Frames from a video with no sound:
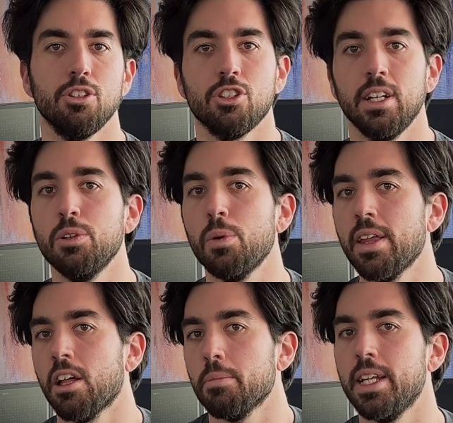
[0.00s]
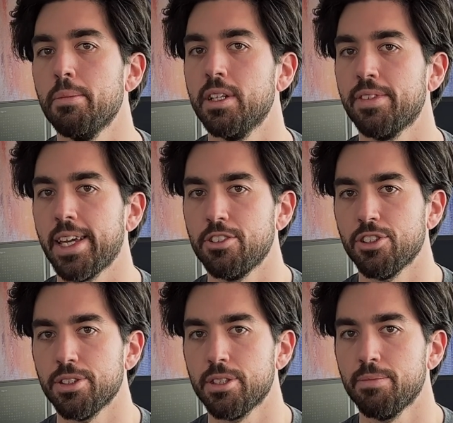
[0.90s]
usually without many
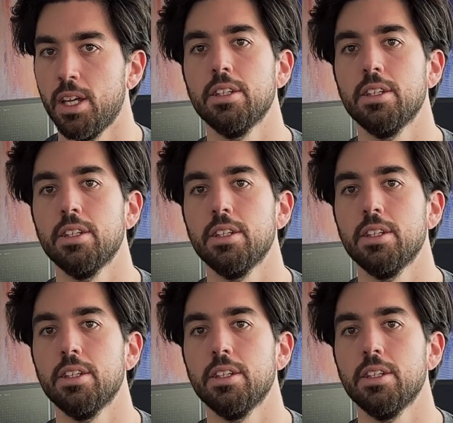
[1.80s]
modifications.